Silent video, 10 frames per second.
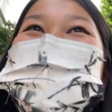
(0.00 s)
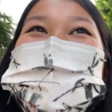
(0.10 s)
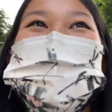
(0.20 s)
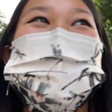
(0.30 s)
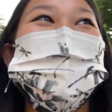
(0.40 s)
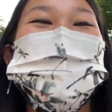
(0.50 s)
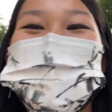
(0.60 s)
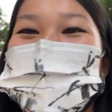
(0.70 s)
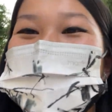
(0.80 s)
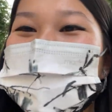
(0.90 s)
very
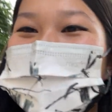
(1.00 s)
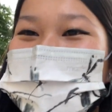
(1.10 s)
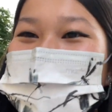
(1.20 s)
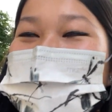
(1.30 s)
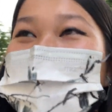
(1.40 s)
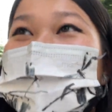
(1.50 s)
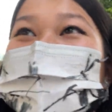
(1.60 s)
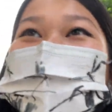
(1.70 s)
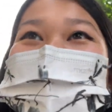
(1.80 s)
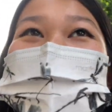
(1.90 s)
interesting, I
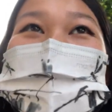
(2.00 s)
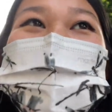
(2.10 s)
guess,